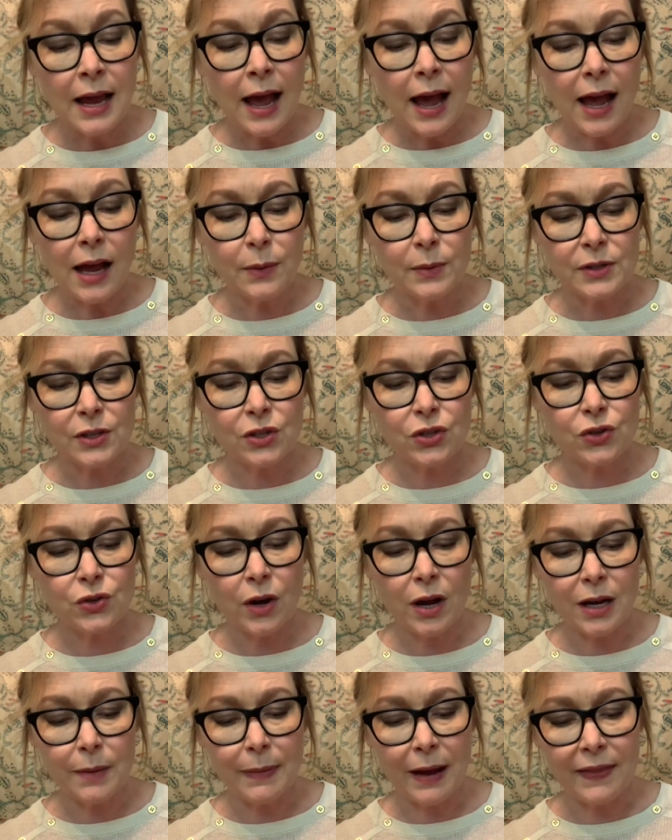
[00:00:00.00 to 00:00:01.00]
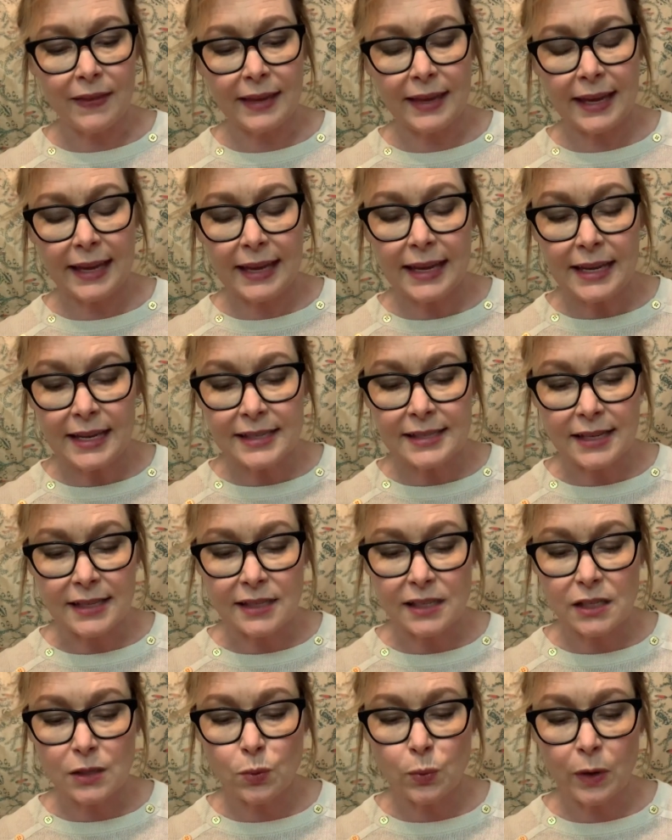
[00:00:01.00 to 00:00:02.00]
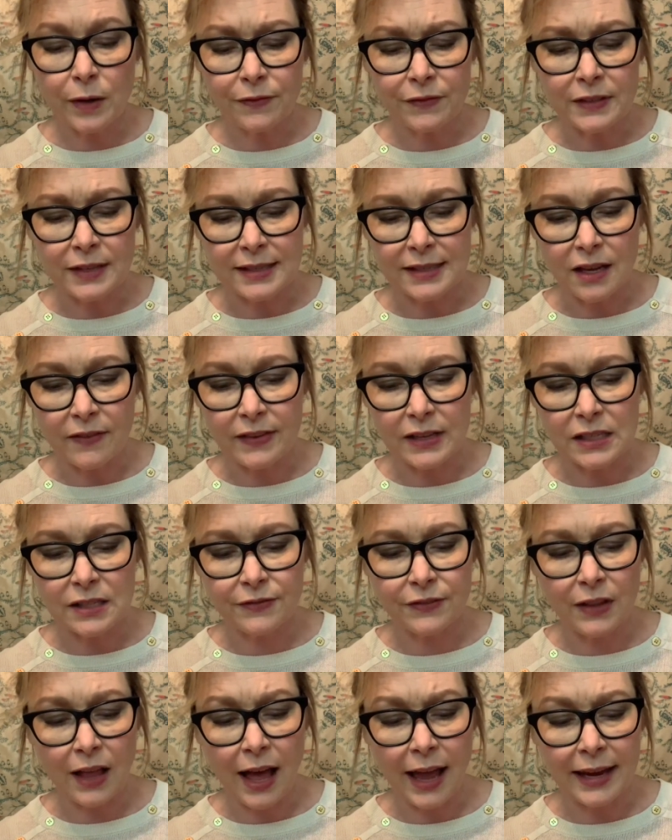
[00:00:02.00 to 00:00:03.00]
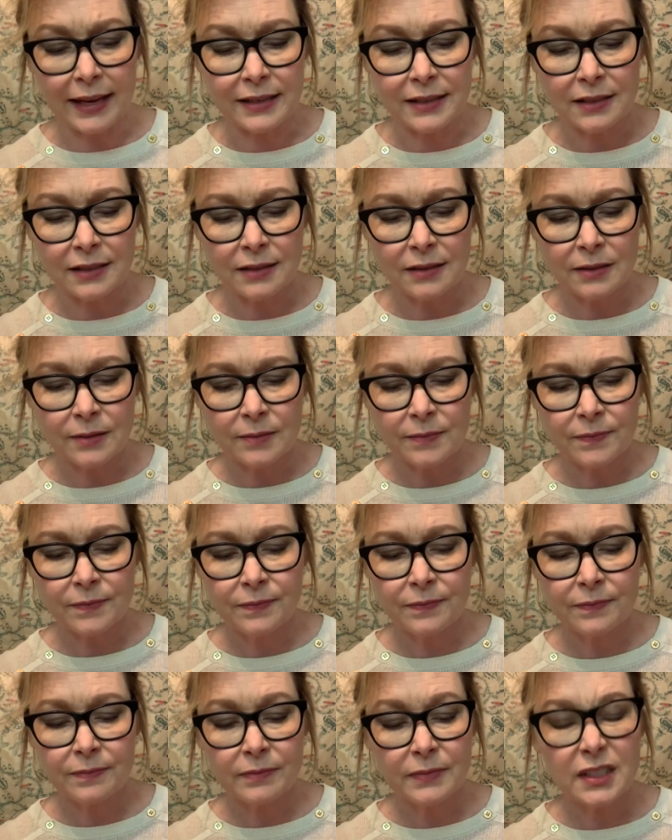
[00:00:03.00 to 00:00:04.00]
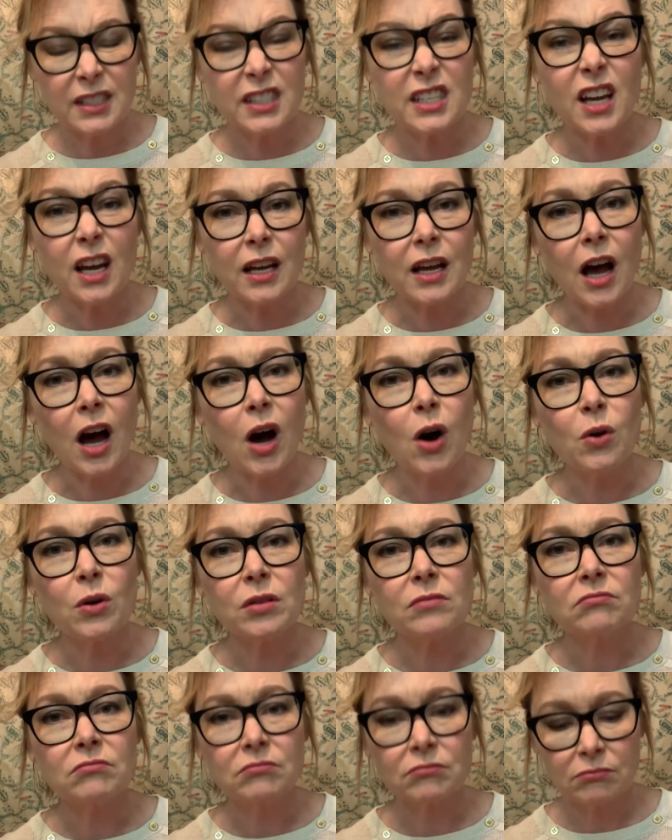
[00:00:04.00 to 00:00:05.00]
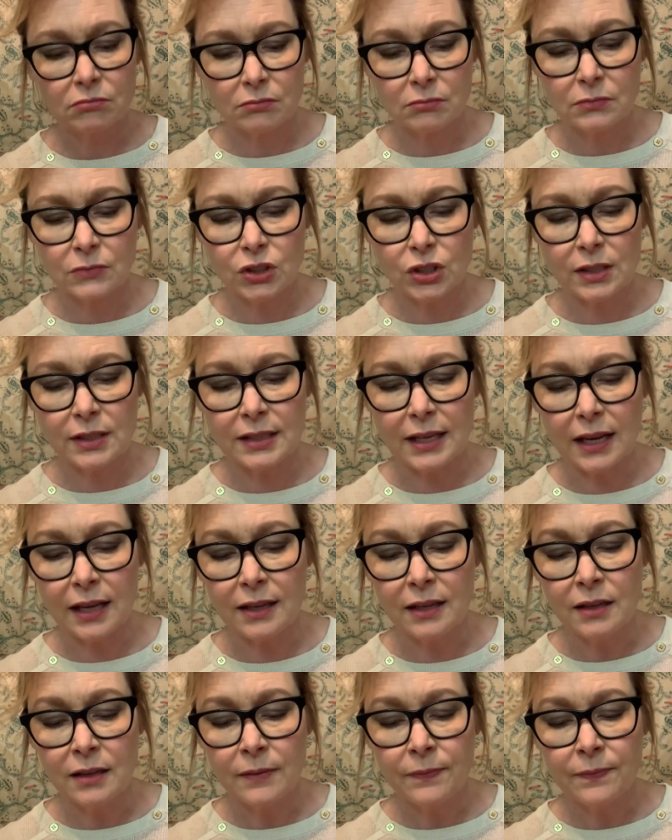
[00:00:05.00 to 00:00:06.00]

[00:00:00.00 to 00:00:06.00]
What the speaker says: I was struck by the ease and swiftness of its flight. "Duck hawk," she said.